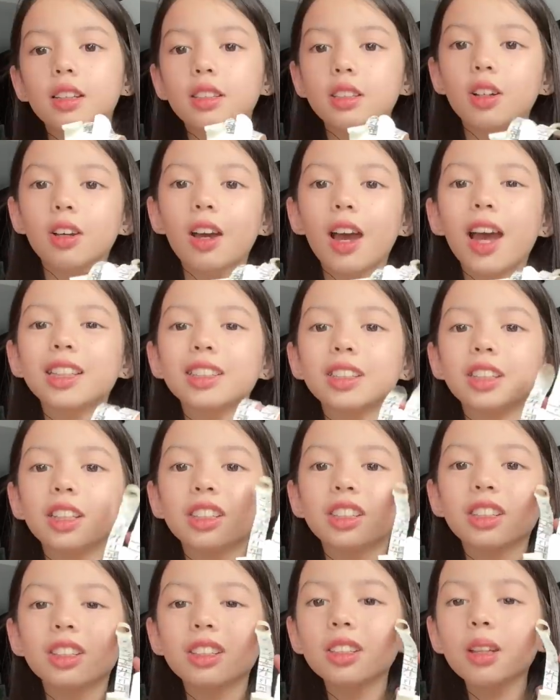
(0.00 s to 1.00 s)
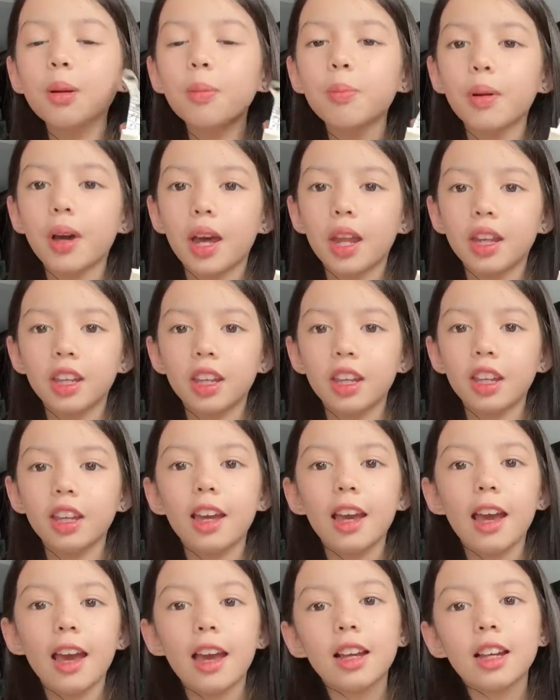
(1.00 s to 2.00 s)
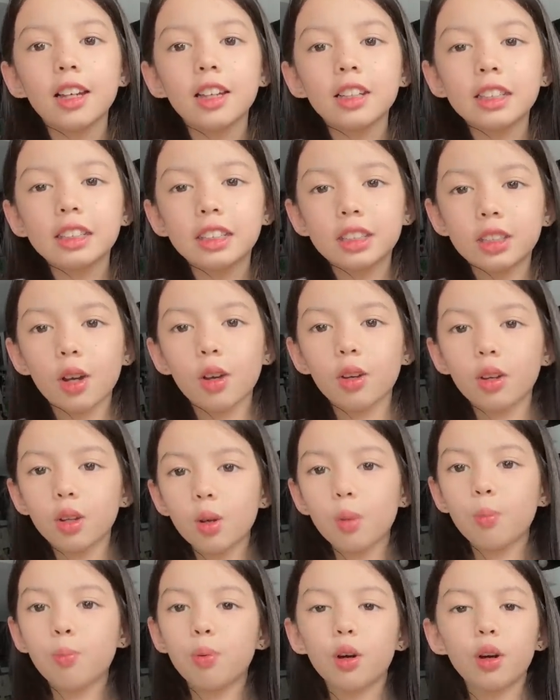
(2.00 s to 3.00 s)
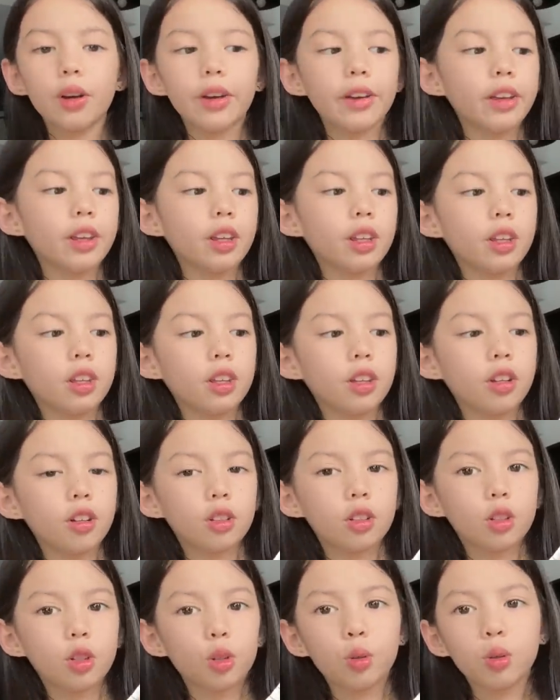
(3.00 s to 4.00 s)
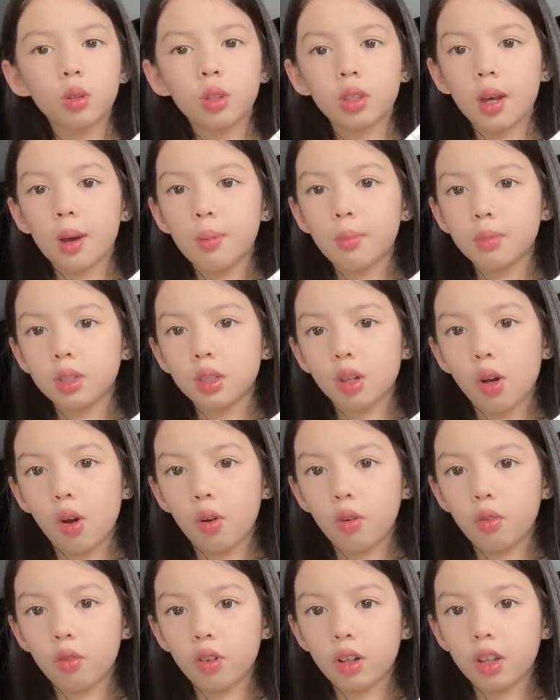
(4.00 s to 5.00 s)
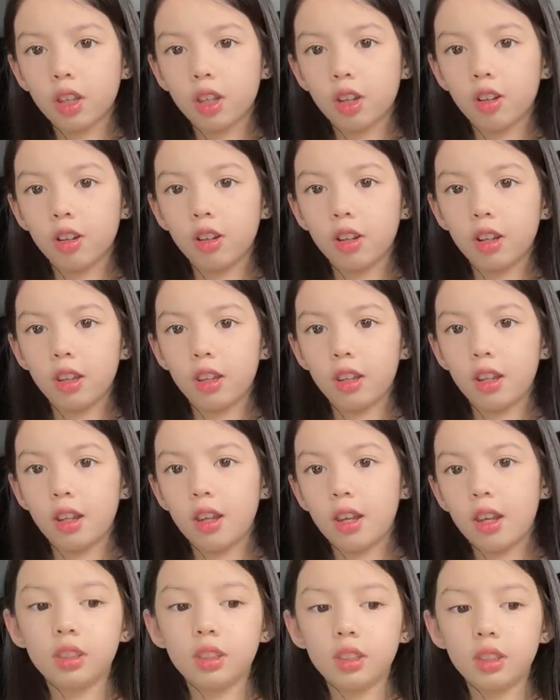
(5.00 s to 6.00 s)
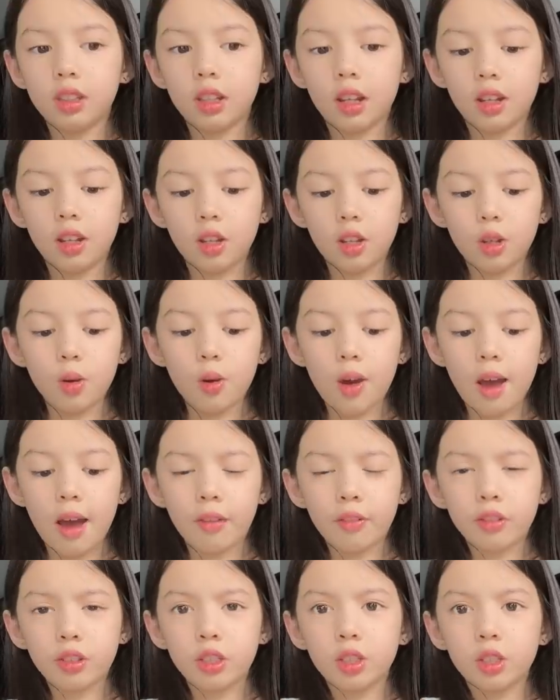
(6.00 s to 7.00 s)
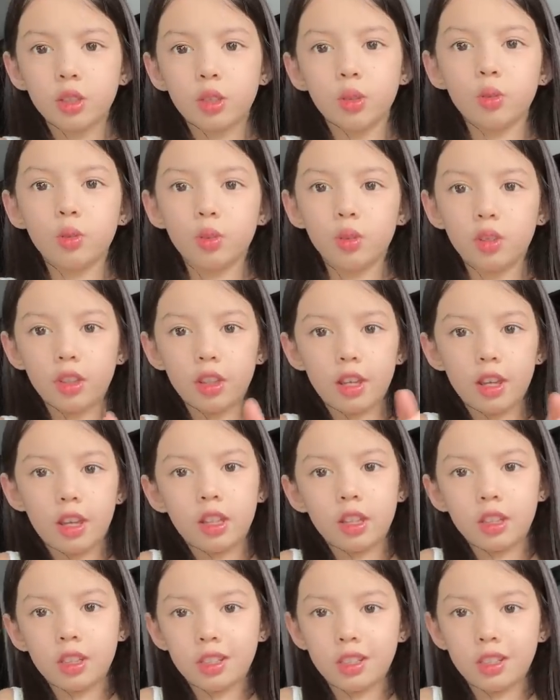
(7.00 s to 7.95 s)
So guys, this is the bunny. So you put your two thumbs over here and then you have to do this.